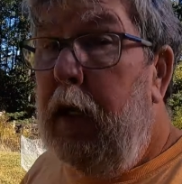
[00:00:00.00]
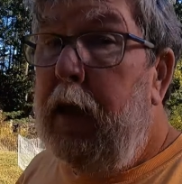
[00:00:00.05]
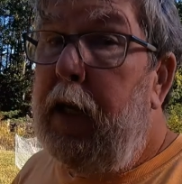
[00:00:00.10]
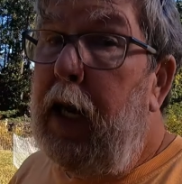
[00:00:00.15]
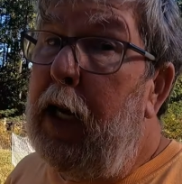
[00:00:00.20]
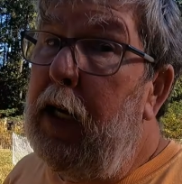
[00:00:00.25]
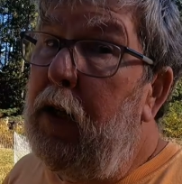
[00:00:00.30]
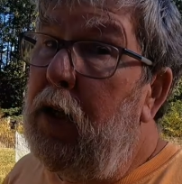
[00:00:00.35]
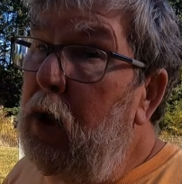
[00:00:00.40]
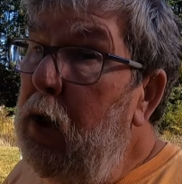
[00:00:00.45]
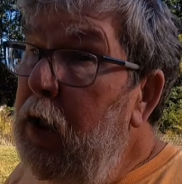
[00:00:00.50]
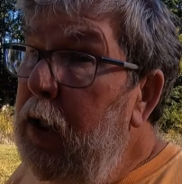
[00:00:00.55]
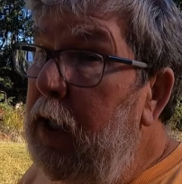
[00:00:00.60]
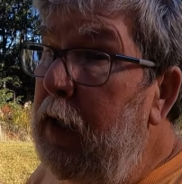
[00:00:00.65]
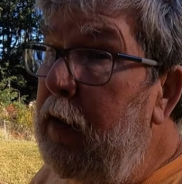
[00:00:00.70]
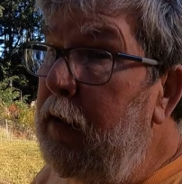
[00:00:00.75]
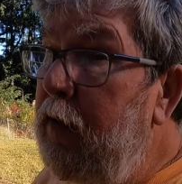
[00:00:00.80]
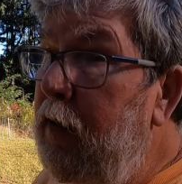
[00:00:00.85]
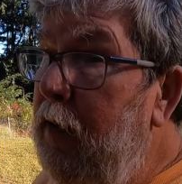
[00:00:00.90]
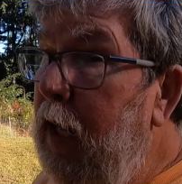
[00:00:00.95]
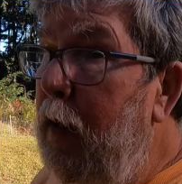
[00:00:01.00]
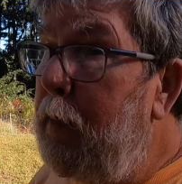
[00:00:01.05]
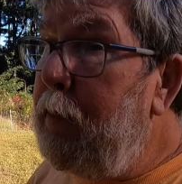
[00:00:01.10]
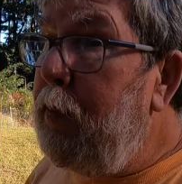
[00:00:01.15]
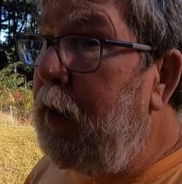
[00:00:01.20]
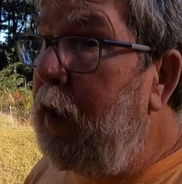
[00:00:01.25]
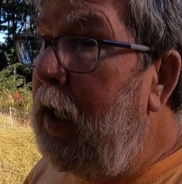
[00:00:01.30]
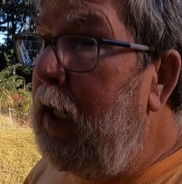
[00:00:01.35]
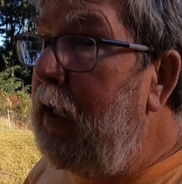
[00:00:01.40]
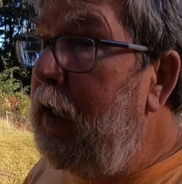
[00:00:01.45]
Thank goodness that
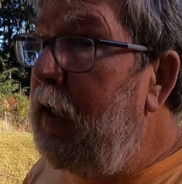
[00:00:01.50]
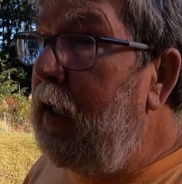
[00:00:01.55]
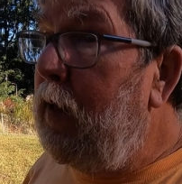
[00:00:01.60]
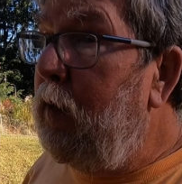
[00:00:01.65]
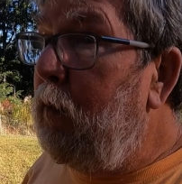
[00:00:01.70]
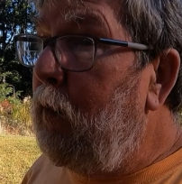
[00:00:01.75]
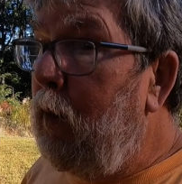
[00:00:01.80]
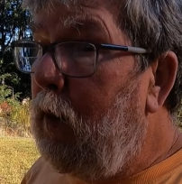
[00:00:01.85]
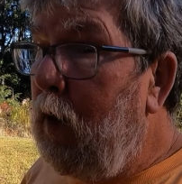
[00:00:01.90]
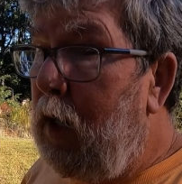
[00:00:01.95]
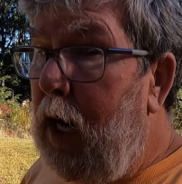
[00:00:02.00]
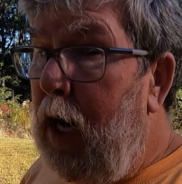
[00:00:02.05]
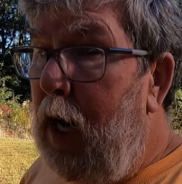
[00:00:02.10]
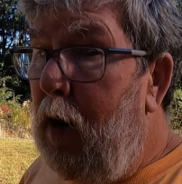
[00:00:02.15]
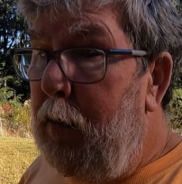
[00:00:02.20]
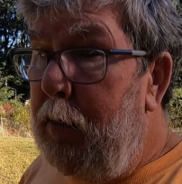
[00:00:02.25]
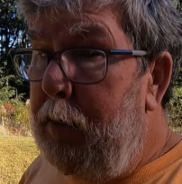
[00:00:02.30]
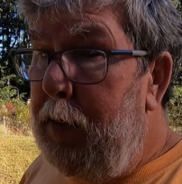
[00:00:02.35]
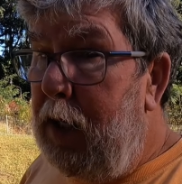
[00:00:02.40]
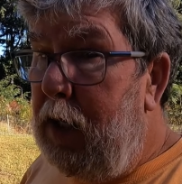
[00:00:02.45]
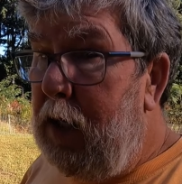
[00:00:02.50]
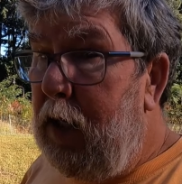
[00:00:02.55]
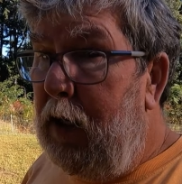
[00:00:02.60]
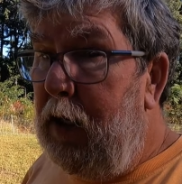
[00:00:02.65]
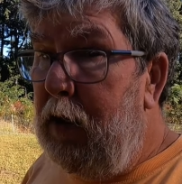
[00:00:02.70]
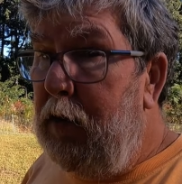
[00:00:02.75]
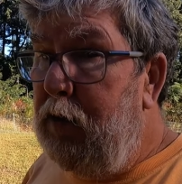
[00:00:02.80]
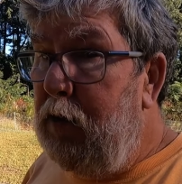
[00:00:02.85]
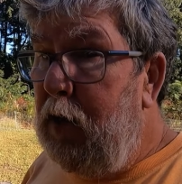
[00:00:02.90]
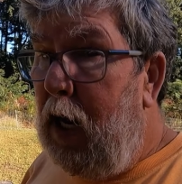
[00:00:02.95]
plan didn't work out,
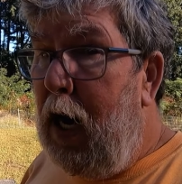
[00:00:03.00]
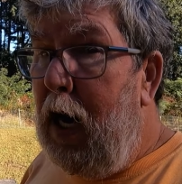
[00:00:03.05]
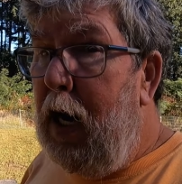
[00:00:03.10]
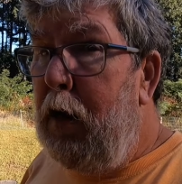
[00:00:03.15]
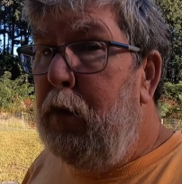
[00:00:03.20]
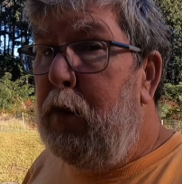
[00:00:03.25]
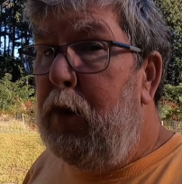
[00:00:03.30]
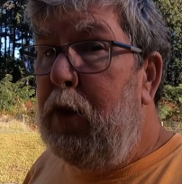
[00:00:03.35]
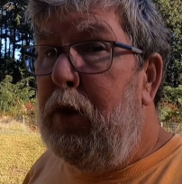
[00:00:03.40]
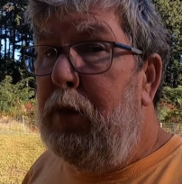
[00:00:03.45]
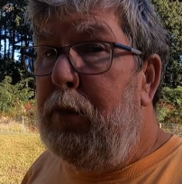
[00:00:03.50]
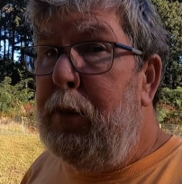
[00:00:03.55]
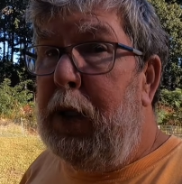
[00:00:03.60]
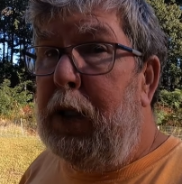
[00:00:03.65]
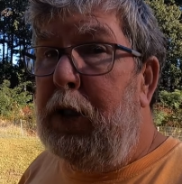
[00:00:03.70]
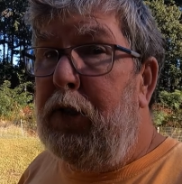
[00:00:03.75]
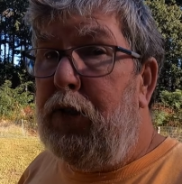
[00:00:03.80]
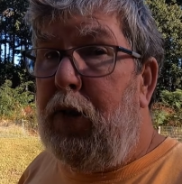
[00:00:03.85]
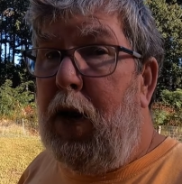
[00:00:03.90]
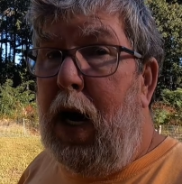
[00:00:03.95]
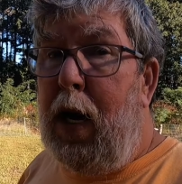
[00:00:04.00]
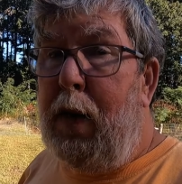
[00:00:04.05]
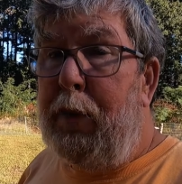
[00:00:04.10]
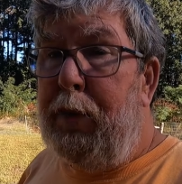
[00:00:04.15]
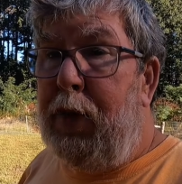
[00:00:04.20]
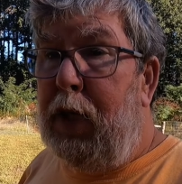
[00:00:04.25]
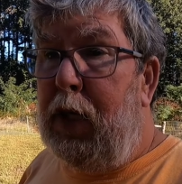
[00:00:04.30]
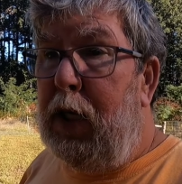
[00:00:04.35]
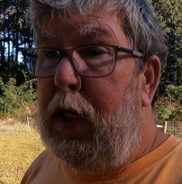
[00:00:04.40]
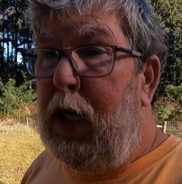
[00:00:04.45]
because I would have been
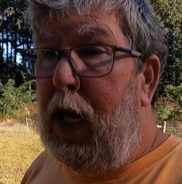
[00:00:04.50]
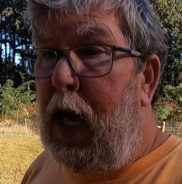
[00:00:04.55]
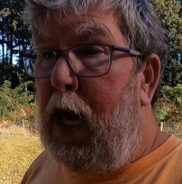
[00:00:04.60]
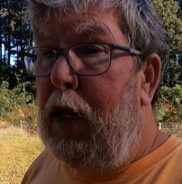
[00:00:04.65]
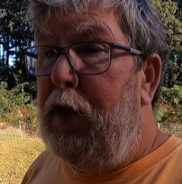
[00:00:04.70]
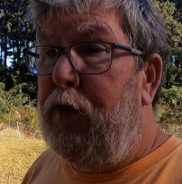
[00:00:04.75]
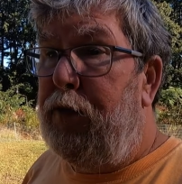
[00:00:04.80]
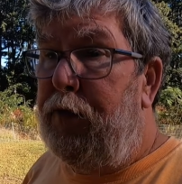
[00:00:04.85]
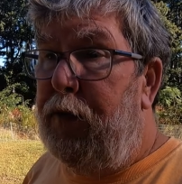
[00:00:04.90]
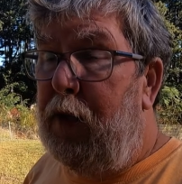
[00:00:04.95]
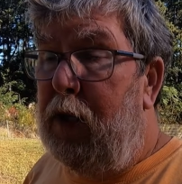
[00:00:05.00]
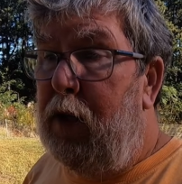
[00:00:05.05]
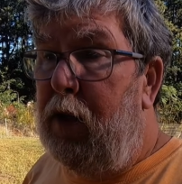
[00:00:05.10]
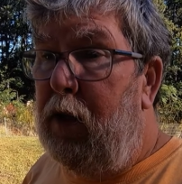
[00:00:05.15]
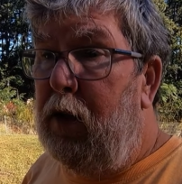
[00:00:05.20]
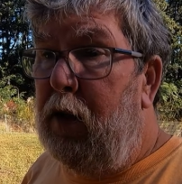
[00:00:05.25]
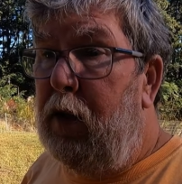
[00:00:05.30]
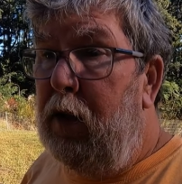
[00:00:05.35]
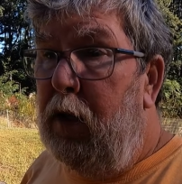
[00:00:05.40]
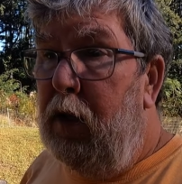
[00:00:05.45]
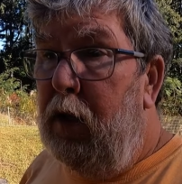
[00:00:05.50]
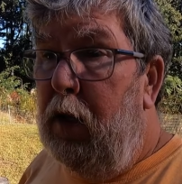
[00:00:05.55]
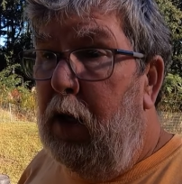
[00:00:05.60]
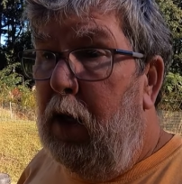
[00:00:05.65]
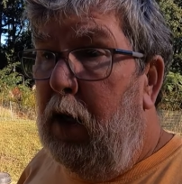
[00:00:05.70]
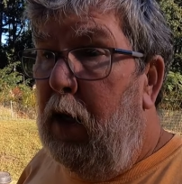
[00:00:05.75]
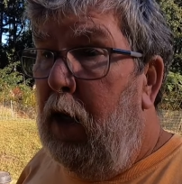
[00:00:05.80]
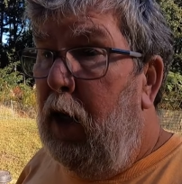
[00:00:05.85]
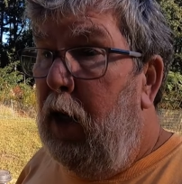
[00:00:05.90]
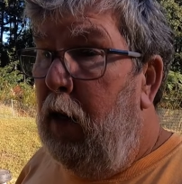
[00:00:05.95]
trapped in Asheville
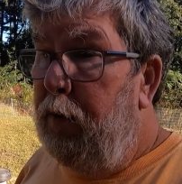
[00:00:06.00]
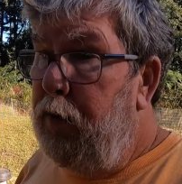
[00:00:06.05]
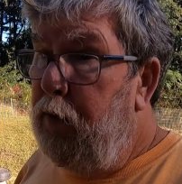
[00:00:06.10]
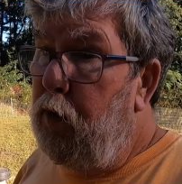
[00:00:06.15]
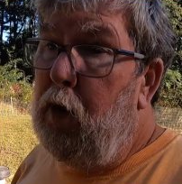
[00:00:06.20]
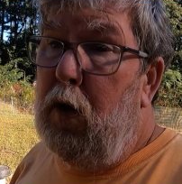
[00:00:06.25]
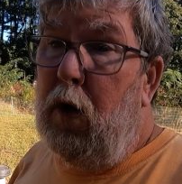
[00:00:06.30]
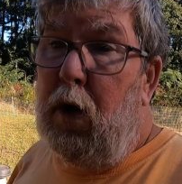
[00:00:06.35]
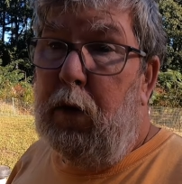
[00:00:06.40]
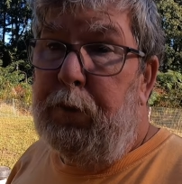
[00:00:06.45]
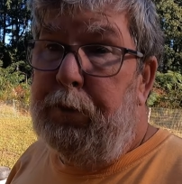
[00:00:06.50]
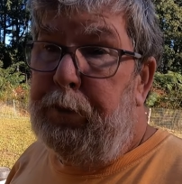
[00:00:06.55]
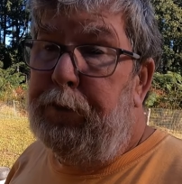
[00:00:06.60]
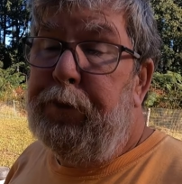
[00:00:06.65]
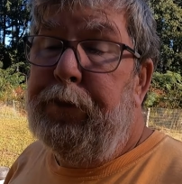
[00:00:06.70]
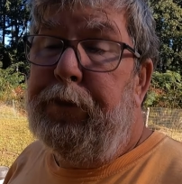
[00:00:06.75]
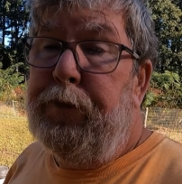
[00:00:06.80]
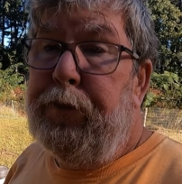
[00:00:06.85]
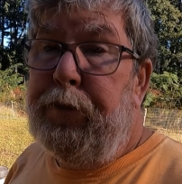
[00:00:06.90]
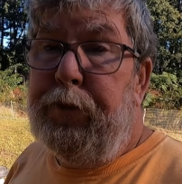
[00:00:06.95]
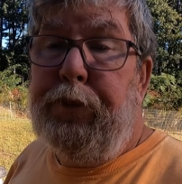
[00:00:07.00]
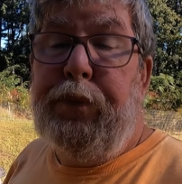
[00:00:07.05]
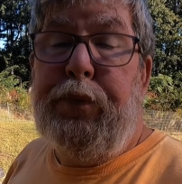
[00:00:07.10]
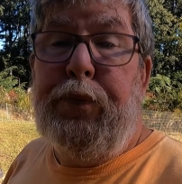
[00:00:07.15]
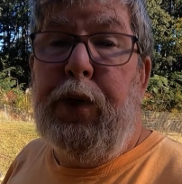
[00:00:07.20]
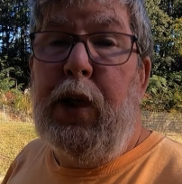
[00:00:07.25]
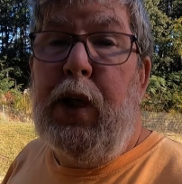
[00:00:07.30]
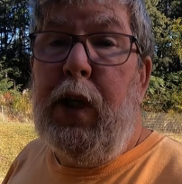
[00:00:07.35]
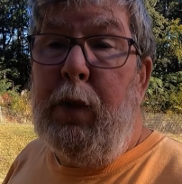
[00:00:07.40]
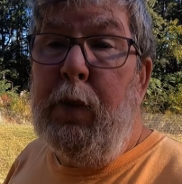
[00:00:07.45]
for
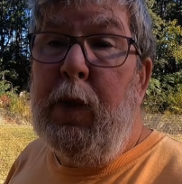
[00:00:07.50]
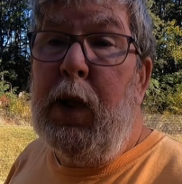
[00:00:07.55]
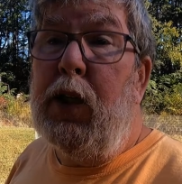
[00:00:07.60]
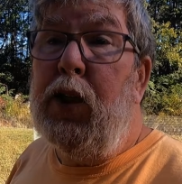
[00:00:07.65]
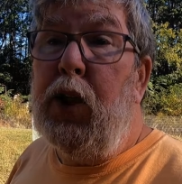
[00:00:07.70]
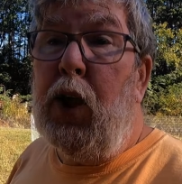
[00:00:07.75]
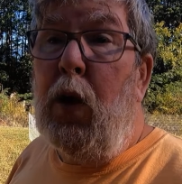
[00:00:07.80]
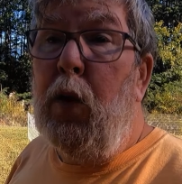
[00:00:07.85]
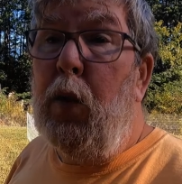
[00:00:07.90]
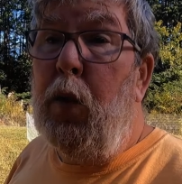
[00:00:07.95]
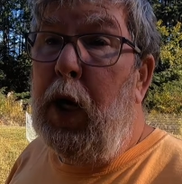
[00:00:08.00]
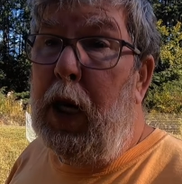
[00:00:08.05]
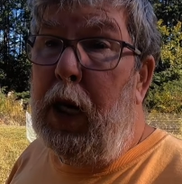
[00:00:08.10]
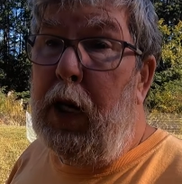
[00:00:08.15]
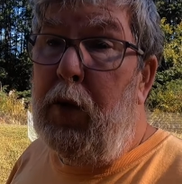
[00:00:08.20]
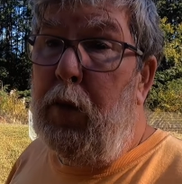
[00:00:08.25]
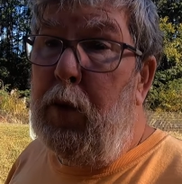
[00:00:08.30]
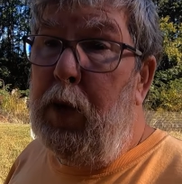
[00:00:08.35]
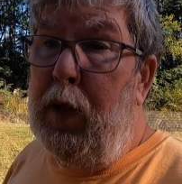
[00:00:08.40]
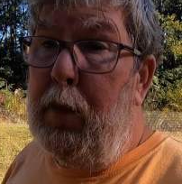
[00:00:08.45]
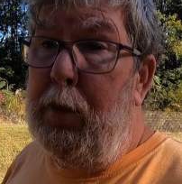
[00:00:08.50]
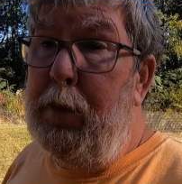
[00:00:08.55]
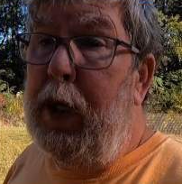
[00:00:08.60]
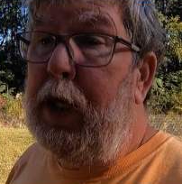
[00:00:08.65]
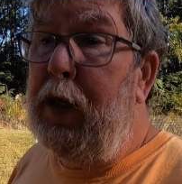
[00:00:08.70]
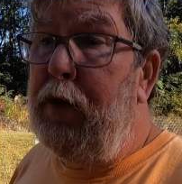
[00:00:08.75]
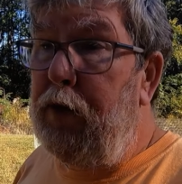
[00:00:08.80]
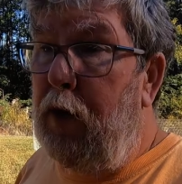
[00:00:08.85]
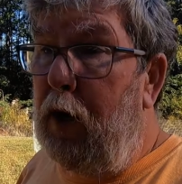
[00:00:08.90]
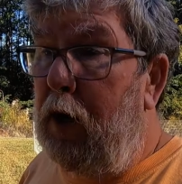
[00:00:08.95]
pretty much a week with a
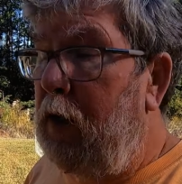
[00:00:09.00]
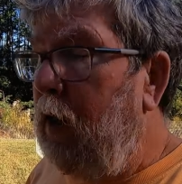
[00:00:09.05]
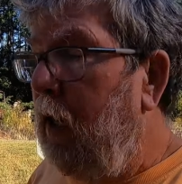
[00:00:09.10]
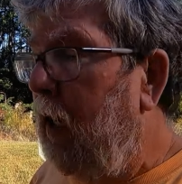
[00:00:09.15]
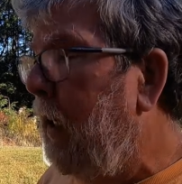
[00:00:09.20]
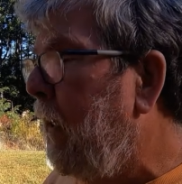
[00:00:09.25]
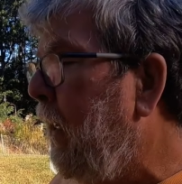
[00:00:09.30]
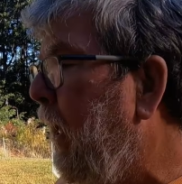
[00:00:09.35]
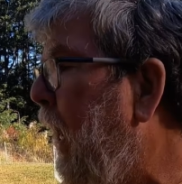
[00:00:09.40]
big truck like